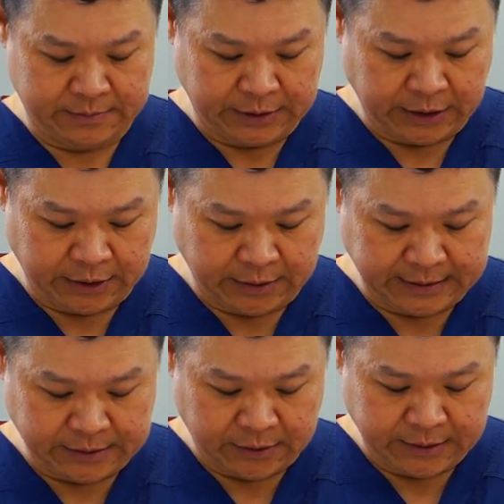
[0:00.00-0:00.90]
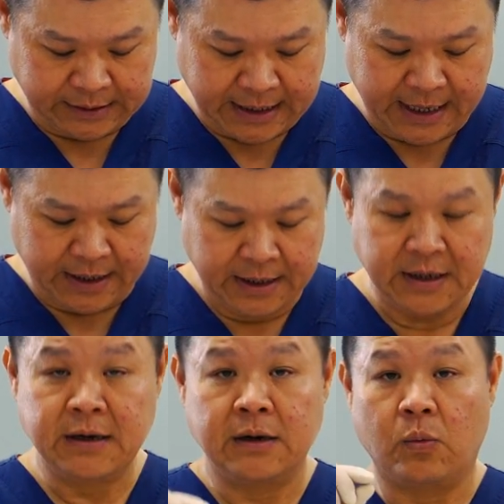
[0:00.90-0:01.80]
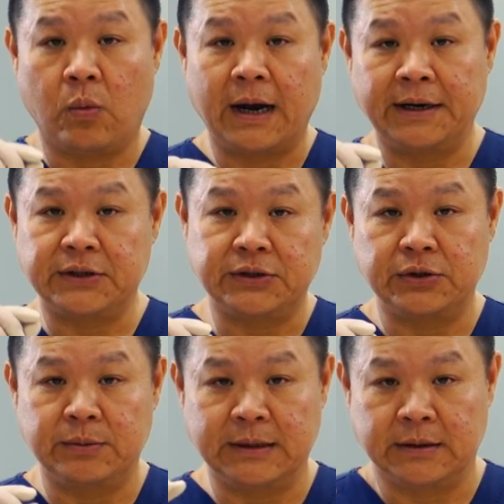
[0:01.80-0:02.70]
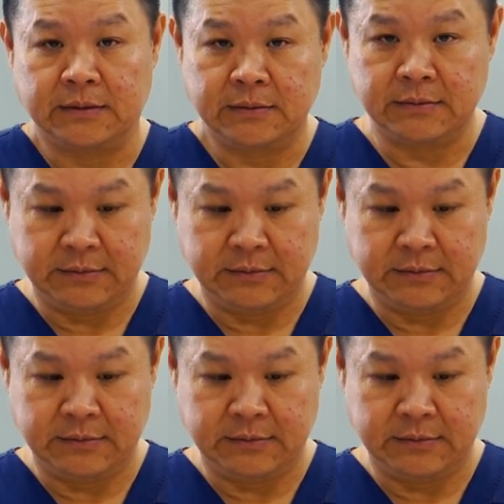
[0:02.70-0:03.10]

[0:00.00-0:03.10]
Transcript: So as long as they're 1 to 2 mil